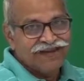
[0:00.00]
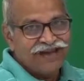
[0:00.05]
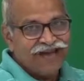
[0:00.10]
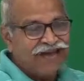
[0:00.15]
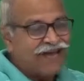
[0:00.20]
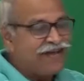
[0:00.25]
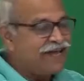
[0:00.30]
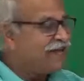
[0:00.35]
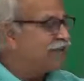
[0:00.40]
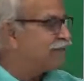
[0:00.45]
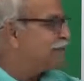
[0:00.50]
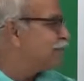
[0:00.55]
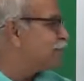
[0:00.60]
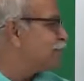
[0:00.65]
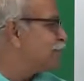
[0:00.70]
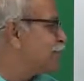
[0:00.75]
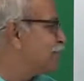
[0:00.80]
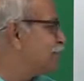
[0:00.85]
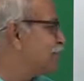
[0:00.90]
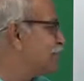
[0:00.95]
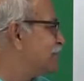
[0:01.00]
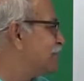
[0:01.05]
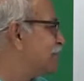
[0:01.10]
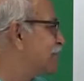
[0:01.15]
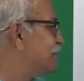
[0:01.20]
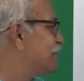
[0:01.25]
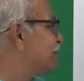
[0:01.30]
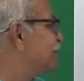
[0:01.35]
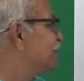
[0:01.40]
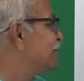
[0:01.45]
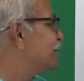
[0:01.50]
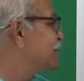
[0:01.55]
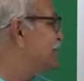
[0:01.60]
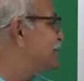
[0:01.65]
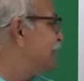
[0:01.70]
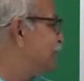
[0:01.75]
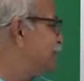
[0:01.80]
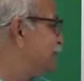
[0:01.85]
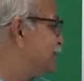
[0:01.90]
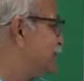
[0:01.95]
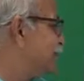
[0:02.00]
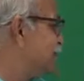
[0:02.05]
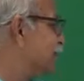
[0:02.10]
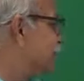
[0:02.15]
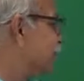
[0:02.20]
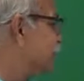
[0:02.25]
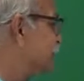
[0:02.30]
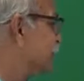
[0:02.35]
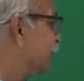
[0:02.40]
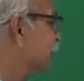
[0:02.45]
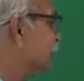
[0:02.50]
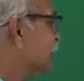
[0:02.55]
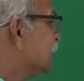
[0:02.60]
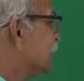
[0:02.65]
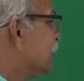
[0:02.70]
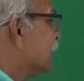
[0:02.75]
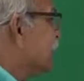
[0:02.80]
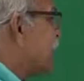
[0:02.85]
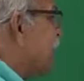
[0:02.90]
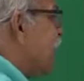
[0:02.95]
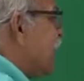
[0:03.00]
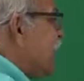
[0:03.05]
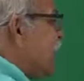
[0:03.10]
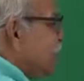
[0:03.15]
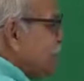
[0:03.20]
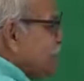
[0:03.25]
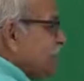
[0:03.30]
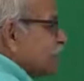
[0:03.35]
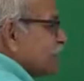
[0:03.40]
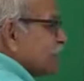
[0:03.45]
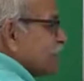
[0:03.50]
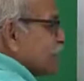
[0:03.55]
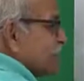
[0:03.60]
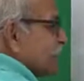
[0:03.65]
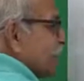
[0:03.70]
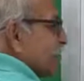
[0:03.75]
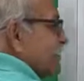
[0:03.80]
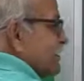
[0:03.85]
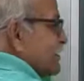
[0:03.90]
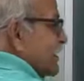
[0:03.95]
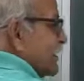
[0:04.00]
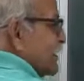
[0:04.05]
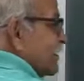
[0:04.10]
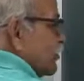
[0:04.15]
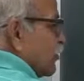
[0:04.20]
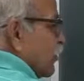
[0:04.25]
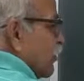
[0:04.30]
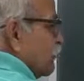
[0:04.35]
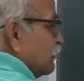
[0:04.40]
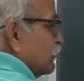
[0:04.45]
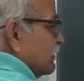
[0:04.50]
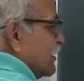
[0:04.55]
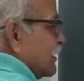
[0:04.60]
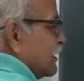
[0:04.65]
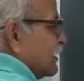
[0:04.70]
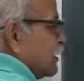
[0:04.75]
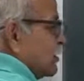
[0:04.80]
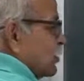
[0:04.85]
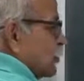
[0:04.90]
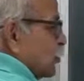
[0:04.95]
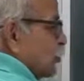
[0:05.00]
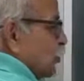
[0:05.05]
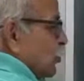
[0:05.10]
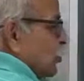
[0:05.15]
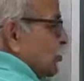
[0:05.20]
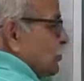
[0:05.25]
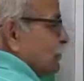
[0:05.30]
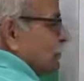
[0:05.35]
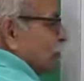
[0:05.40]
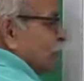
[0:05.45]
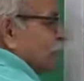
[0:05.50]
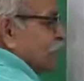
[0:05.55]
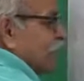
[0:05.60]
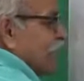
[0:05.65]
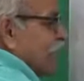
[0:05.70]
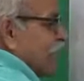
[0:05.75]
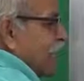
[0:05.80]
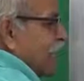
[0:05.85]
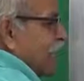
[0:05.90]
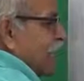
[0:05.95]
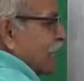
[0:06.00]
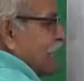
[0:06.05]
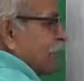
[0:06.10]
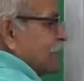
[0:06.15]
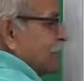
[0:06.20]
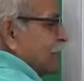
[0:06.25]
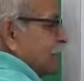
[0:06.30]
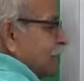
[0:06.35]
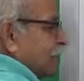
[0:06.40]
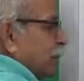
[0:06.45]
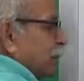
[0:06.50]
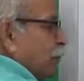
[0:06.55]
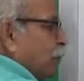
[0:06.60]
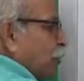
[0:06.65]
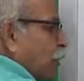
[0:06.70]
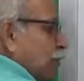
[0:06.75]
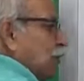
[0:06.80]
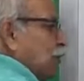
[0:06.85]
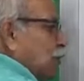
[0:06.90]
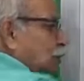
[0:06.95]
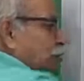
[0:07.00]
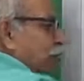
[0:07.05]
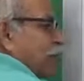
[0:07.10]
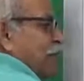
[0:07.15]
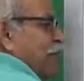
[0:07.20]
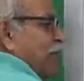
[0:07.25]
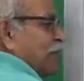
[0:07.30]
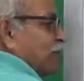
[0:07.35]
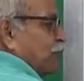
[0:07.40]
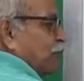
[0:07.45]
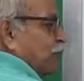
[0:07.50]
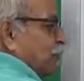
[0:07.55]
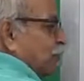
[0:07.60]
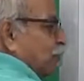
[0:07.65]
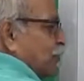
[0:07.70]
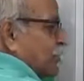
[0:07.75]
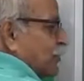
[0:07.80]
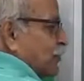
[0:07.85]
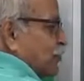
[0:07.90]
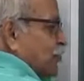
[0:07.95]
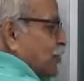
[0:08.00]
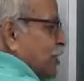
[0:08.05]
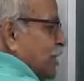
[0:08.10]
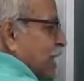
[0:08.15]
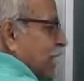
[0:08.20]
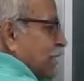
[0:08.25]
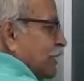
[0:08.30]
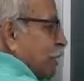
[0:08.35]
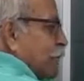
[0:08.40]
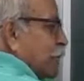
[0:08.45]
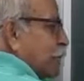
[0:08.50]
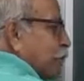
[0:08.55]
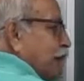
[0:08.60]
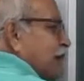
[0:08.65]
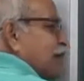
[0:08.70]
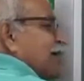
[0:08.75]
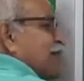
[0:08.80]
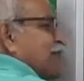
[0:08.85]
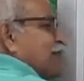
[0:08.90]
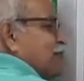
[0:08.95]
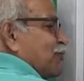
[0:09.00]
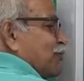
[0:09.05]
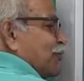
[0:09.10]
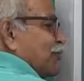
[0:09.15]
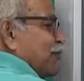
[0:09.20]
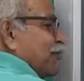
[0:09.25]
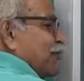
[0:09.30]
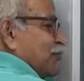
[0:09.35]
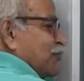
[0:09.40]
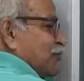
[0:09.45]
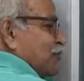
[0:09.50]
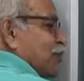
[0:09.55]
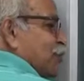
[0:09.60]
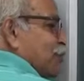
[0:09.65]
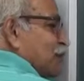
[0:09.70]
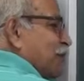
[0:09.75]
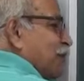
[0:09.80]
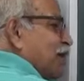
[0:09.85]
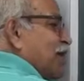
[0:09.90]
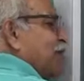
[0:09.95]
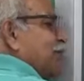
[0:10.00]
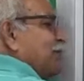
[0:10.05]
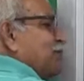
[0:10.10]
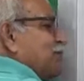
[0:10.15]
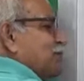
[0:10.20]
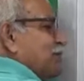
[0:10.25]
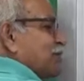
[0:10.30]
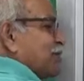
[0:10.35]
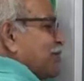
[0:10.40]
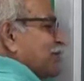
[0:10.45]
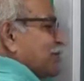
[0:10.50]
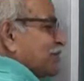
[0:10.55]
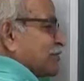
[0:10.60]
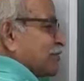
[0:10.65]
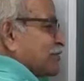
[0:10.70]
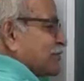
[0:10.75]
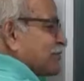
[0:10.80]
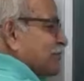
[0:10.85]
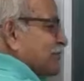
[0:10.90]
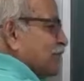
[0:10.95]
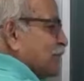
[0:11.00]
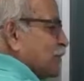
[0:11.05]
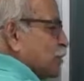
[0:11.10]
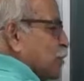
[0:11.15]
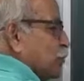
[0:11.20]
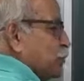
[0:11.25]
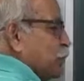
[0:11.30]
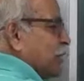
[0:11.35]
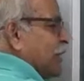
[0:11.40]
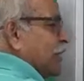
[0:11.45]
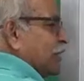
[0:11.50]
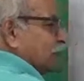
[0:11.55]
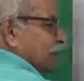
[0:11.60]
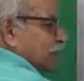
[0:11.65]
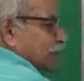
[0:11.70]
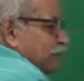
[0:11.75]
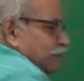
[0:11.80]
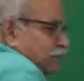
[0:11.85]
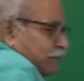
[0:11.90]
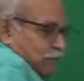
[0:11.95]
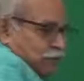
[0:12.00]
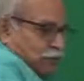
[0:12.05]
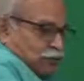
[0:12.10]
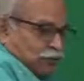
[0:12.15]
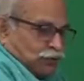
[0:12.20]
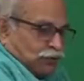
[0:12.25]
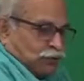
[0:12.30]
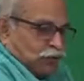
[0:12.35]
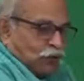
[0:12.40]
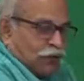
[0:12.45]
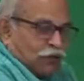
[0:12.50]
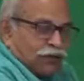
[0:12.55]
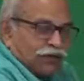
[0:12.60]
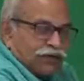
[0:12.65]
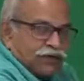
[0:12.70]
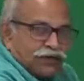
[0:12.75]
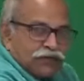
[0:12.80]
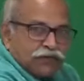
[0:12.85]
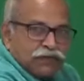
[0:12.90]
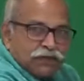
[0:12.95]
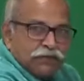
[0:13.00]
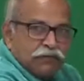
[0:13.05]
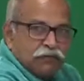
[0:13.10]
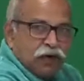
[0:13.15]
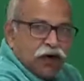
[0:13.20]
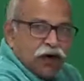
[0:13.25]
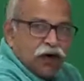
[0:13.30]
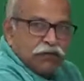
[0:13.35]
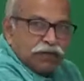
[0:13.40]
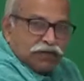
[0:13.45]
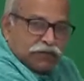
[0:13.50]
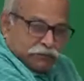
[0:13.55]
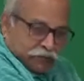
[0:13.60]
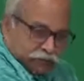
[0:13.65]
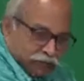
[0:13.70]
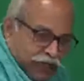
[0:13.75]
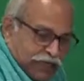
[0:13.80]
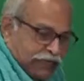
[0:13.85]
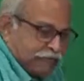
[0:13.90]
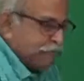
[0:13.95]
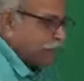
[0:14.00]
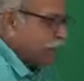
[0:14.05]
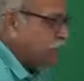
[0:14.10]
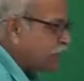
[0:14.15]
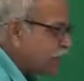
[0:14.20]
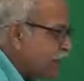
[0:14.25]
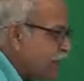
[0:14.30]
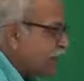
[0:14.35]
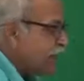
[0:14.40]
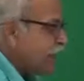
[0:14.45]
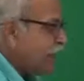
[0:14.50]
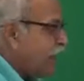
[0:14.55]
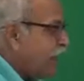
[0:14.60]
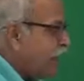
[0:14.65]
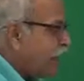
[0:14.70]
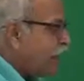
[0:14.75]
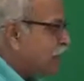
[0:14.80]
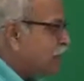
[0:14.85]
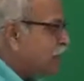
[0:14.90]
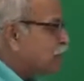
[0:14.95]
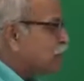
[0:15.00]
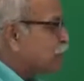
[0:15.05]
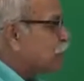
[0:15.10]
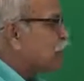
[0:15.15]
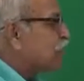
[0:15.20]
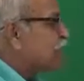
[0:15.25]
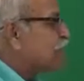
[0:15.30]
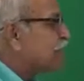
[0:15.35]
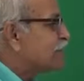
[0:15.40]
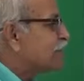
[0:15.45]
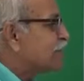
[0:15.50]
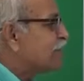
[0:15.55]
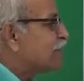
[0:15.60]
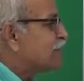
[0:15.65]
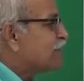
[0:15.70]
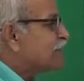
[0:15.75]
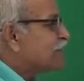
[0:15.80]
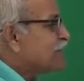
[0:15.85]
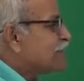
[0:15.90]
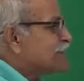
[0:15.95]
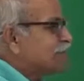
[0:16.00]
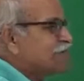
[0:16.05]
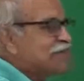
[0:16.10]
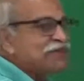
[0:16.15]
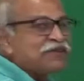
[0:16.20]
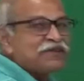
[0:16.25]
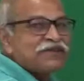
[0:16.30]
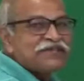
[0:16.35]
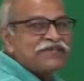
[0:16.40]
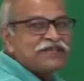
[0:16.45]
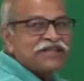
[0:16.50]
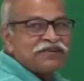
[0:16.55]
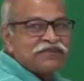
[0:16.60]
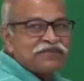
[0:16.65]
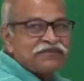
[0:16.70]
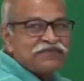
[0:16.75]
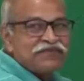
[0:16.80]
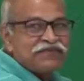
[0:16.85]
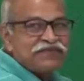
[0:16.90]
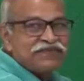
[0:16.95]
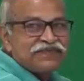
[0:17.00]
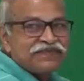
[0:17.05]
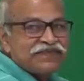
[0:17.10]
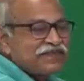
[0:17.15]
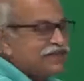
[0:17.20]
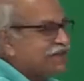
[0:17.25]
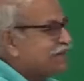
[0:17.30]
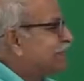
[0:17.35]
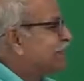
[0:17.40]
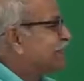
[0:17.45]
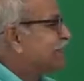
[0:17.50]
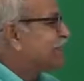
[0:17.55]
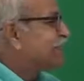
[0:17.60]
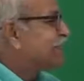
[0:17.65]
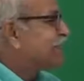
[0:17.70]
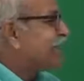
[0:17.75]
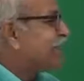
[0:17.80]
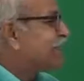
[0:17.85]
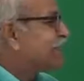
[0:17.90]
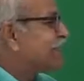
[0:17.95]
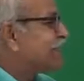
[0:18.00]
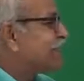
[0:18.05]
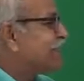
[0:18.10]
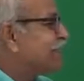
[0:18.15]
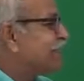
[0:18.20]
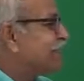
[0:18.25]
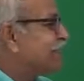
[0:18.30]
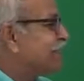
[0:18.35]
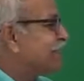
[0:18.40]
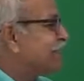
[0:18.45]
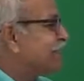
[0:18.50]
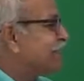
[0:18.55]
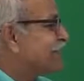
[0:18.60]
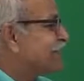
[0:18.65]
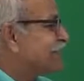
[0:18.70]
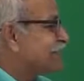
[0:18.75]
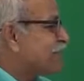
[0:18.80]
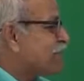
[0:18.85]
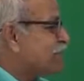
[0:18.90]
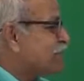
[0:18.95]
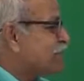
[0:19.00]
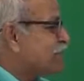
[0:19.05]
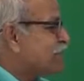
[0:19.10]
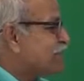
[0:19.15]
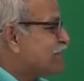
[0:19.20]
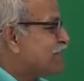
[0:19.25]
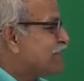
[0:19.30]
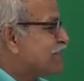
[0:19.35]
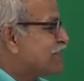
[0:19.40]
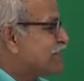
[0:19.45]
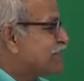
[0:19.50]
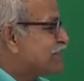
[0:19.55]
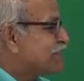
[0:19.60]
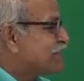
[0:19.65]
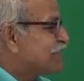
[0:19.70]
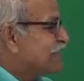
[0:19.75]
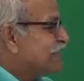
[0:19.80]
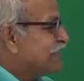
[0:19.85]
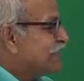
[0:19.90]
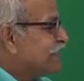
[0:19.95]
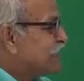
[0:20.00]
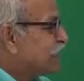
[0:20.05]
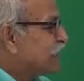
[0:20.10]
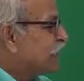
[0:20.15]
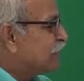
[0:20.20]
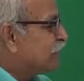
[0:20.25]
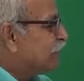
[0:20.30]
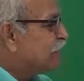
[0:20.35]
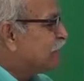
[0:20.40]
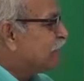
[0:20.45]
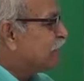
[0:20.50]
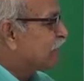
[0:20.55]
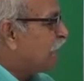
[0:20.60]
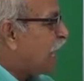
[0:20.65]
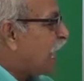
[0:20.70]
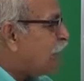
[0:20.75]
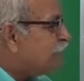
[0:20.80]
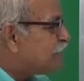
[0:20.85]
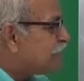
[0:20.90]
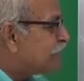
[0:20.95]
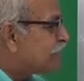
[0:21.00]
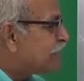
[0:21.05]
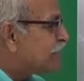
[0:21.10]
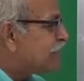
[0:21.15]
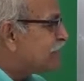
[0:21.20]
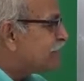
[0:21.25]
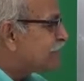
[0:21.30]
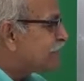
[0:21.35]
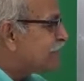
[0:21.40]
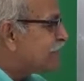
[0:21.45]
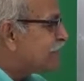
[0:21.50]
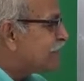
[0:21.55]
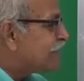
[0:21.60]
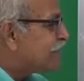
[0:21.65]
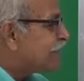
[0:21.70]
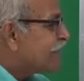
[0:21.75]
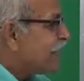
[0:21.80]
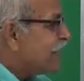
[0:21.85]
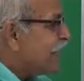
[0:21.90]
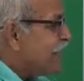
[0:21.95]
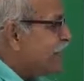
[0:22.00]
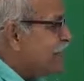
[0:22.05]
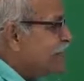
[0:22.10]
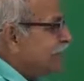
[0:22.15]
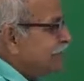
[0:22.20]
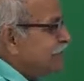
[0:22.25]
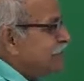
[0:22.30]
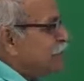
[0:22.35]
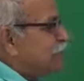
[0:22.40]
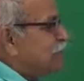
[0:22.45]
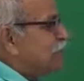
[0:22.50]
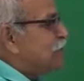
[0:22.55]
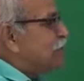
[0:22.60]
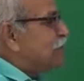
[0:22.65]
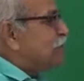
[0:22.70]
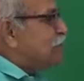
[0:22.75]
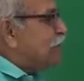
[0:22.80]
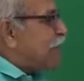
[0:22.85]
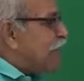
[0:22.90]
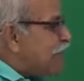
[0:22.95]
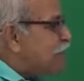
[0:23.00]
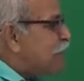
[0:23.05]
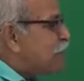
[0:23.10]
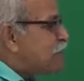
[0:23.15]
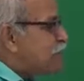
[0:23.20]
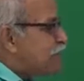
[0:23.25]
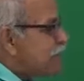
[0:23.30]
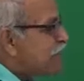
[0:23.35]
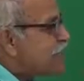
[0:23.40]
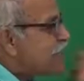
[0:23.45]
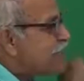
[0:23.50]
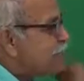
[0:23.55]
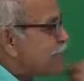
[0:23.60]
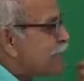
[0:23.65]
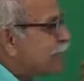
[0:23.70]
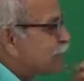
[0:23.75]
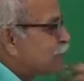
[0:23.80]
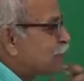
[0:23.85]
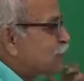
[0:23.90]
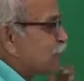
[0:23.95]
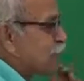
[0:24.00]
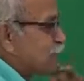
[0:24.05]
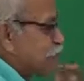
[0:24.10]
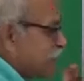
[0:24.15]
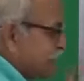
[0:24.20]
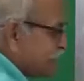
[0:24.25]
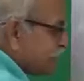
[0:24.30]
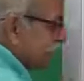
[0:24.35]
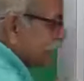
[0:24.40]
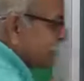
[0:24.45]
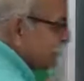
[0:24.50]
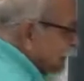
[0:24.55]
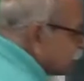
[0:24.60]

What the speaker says: And if you have a resultant of these two, and if you want to make force 0 and apply a force here, you apply a force here, you pull it, you hold the bob and pull it. Why? I want to make the force 0. This tension here, this mg here is giving me some resultant, and I apply a force to make this